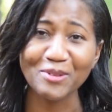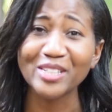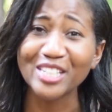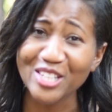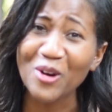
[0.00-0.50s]
I
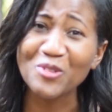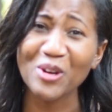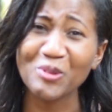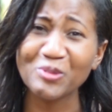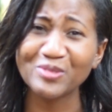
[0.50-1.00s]
want to
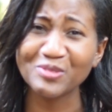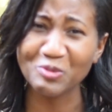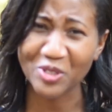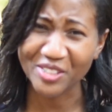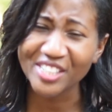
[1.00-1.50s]
know that
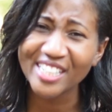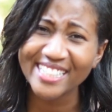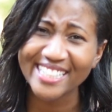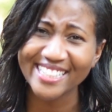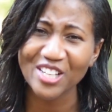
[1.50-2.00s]
we're
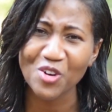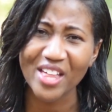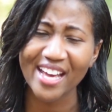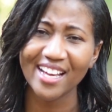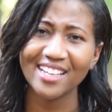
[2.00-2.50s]
good and
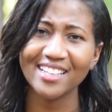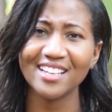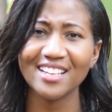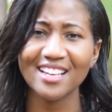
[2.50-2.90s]
know that